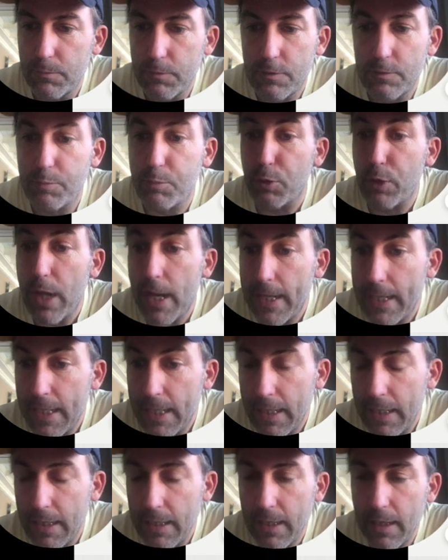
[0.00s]

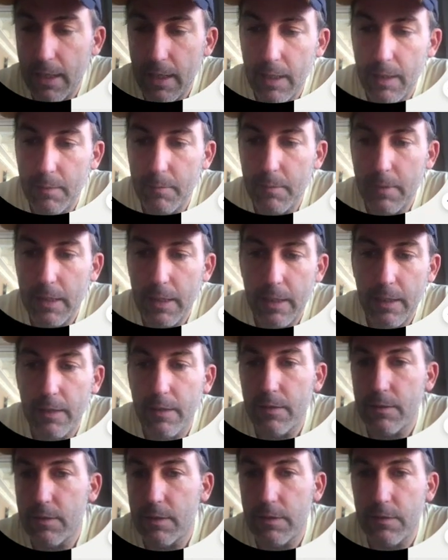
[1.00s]
spreading,
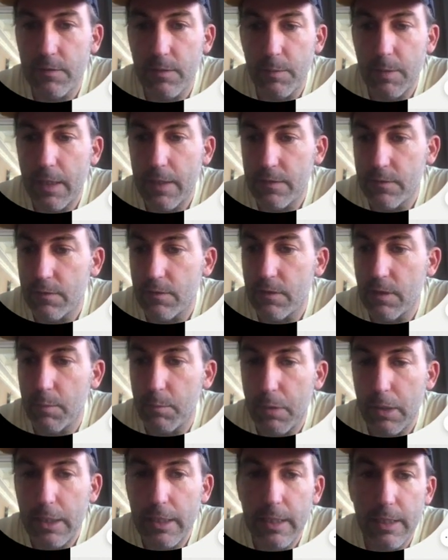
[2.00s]
and in some cases
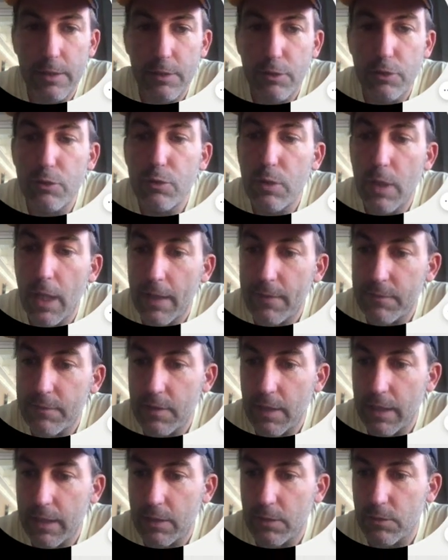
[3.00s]
completing 2 life
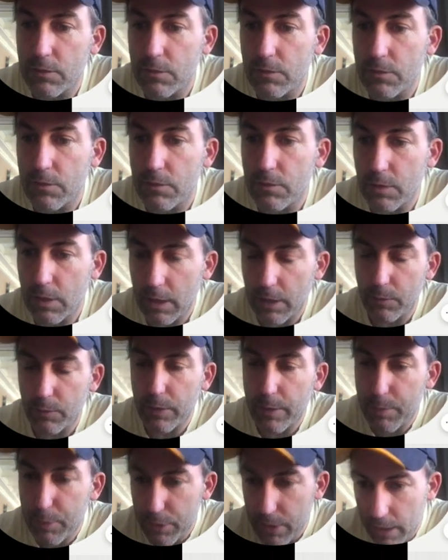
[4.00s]
cycles,
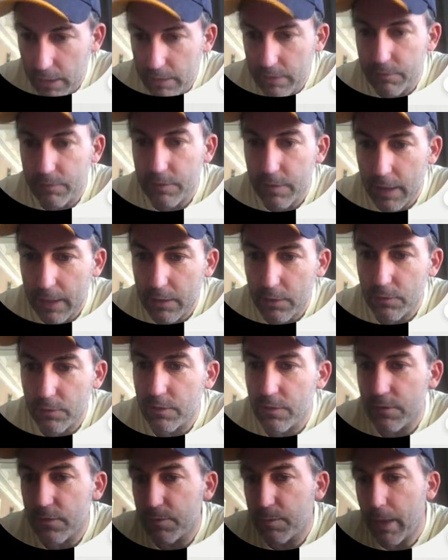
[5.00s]
reproductive cycles
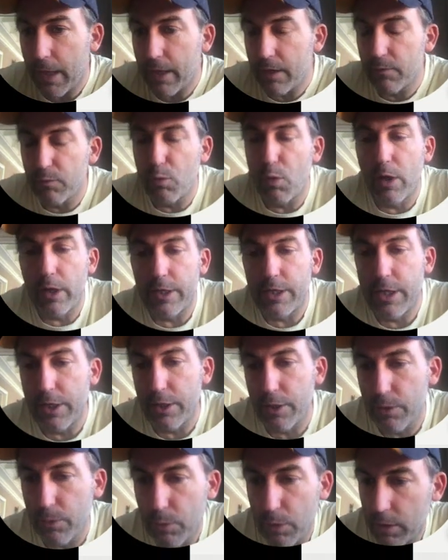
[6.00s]
in the span of 1
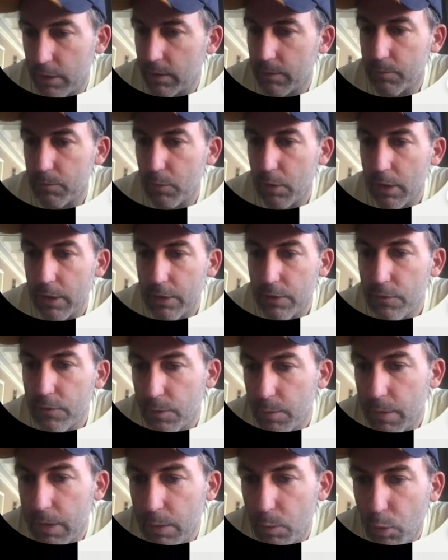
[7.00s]
year, where it used
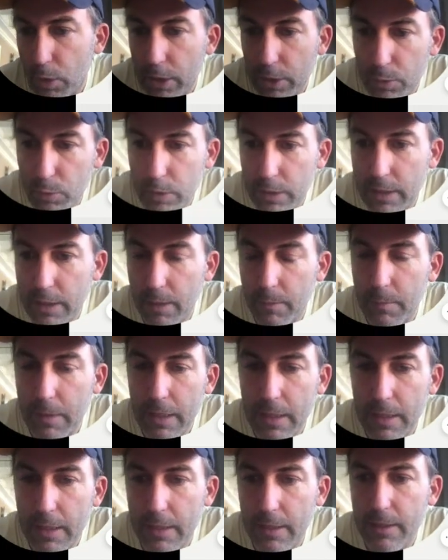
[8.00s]
to be the winter would come
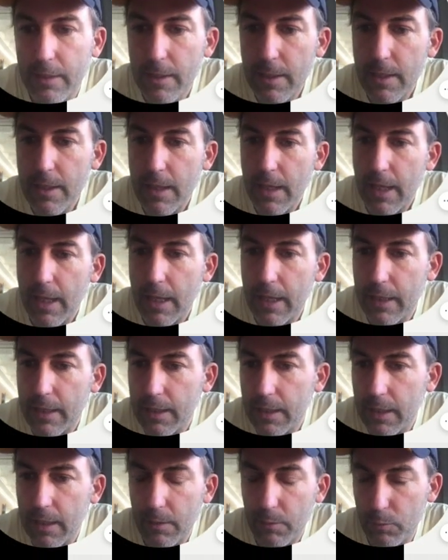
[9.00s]
in
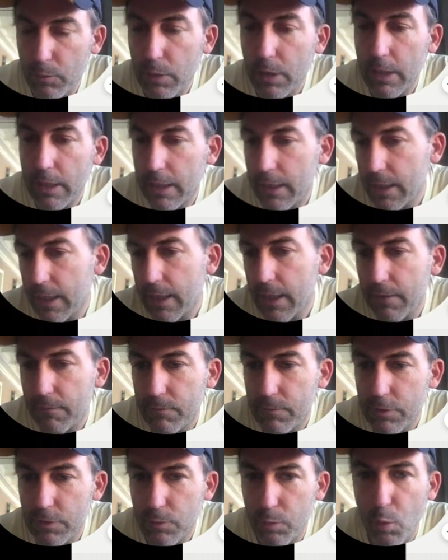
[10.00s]
and really they'd have
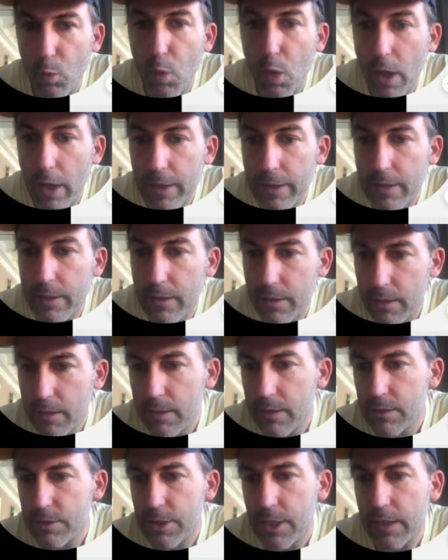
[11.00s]
just one
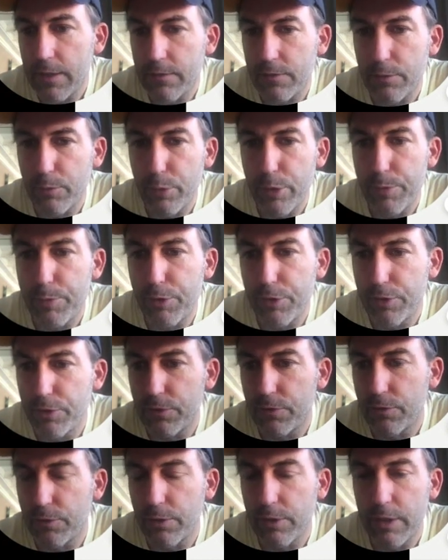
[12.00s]
chance to
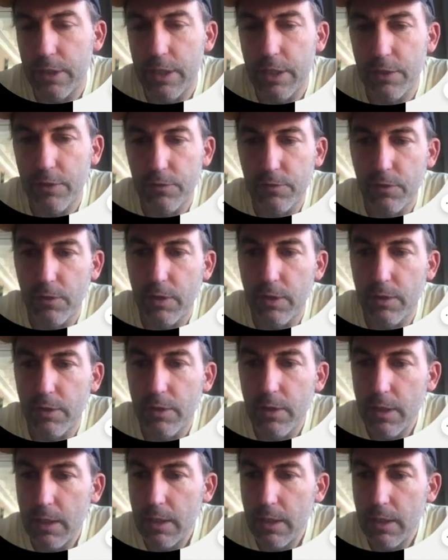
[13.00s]
reproduce during the year. So they're